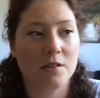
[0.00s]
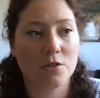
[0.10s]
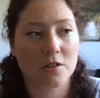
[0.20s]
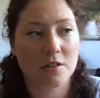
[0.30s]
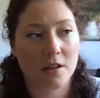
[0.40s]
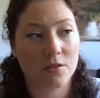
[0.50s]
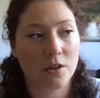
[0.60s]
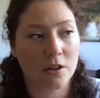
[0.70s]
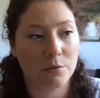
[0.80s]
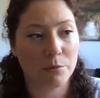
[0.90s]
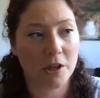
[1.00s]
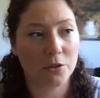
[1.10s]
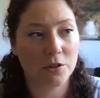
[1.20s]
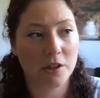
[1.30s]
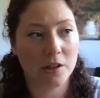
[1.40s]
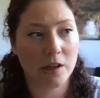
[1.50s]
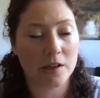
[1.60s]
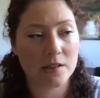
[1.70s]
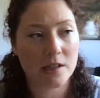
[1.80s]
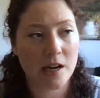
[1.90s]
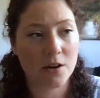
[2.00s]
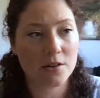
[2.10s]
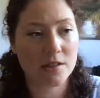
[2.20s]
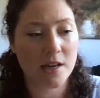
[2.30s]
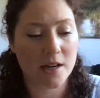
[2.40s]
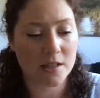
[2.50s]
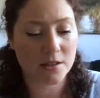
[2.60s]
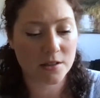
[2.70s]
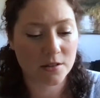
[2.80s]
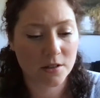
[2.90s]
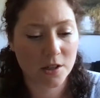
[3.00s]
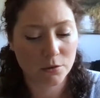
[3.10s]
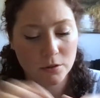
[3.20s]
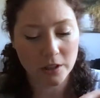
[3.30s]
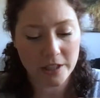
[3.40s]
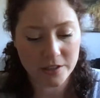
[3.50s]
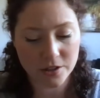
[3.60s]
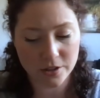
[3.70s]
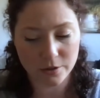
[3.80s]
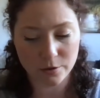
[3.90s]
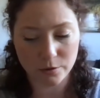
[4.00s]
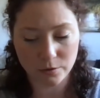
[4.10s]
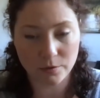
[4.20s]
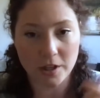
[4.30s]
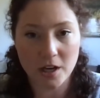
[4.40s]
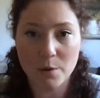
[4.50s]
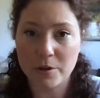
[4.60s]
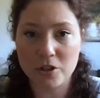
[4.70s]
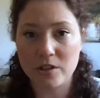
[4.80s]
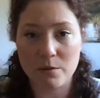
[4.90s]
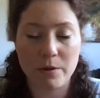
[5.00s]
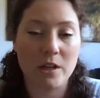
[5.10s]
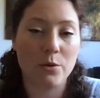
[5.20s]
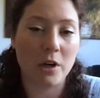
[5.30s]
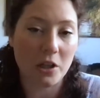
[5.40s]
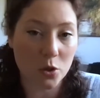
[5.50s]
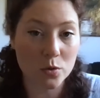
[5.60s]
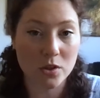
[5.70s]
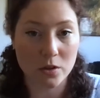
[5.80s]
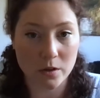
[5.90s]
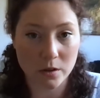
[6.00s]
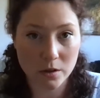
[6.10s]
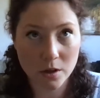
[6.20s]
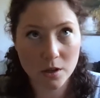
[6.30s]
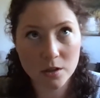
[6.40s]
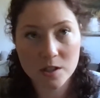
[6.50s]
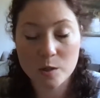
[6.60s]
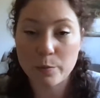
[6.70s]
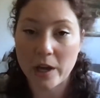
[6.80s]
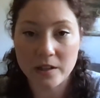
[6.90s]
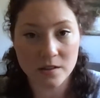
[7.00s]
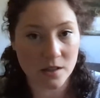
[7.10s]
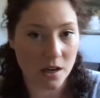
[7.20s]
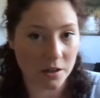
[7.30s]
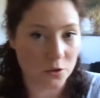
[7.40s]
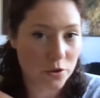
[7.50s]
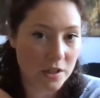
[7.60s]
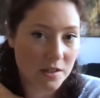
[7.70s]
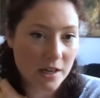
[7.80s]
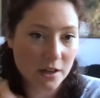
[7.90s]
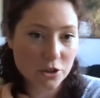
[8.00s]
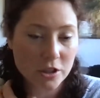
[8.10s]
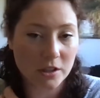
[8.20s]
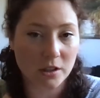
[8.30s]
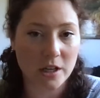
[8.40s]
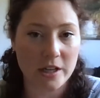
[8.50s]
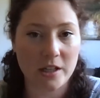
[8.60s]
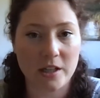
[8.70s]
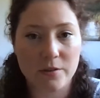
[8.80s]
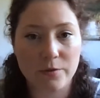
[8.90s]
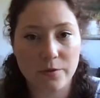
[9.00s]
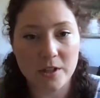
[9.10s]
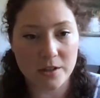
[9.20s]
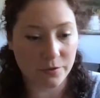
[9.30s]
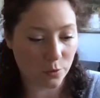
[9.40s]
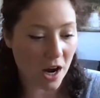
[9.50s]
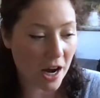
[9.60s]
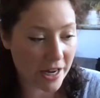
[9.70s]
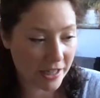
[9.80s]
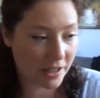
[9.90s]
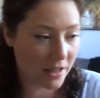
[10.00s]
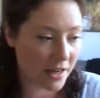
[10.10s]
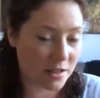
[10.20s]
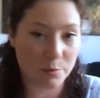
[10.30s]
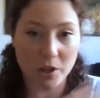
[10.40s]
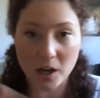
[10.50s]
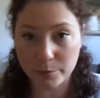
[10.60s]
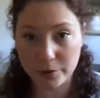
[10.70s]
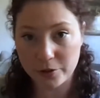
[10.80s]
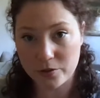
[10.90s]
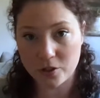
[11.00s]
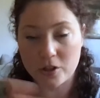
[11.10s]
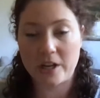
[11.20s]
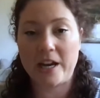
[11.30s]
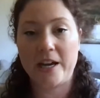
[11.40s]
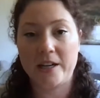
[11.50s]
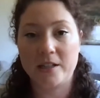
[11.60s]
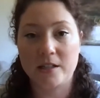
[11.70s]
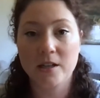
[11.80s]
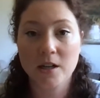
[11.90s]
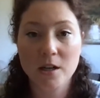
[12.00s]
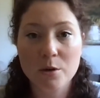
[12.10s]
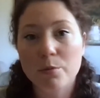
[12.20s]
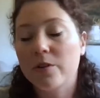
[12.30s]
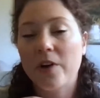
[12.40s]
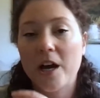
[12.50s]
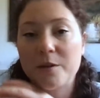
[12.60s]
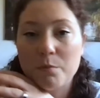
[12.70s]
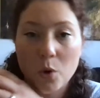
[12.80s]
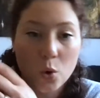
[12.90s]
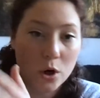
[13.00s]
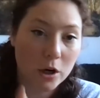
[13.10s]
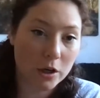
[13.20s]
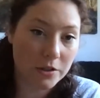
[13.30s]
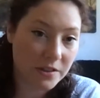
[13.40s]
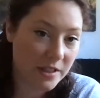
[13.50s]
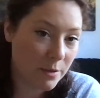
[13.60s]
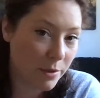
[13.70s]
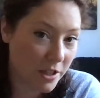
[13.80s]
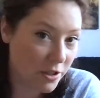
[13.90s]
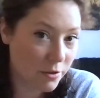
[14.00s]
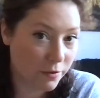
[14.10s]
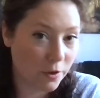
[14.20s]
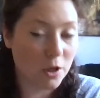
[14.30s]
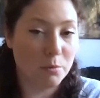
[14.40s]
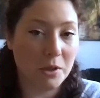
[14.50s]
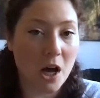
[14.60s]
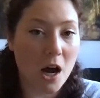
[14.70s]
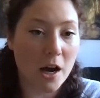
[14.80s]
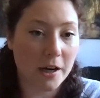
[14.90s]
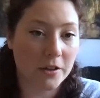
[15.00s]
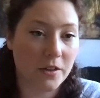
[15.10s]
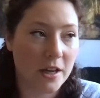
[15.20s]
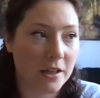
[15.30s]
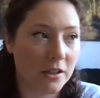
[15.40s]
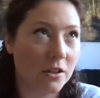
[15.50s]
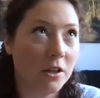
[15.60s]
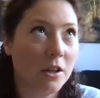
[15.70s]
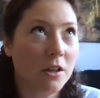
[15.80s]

is just kind of out of my own curiosity. How does that relate to like how much CPU a user spends on a transaction? Like if I as a block producer can provide more CPU for a block, then